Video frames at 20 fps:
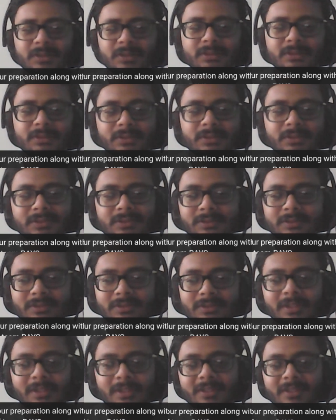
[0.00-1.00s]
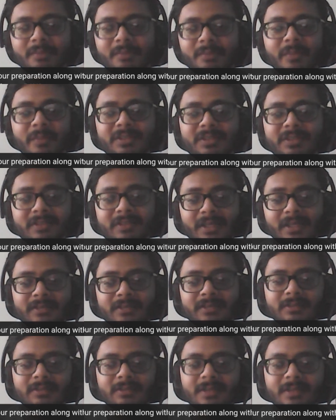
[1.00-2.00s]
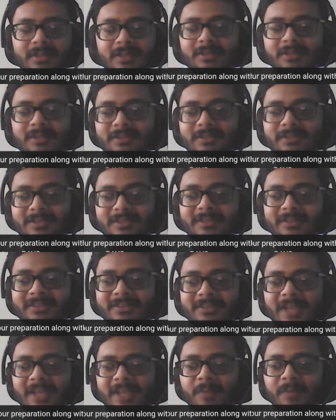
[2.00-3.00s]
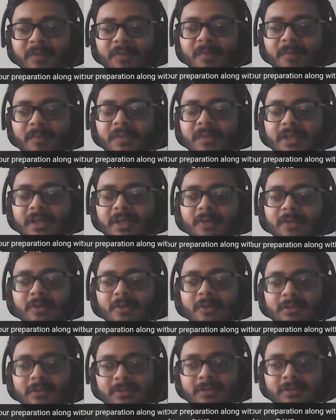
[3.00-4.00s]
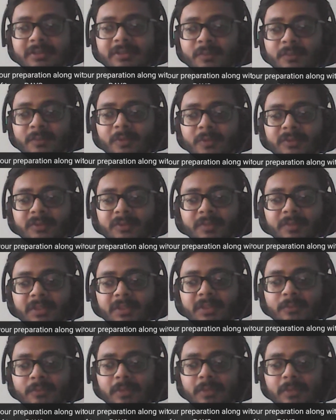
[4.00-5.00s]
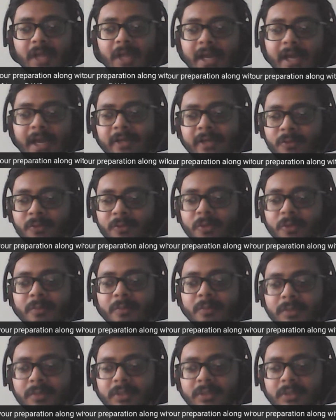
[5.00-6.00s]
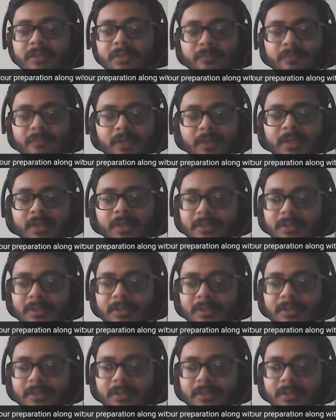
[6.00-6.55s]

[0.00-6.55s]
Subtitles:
It's like a myth that this app development head or responsibility would add to your burden while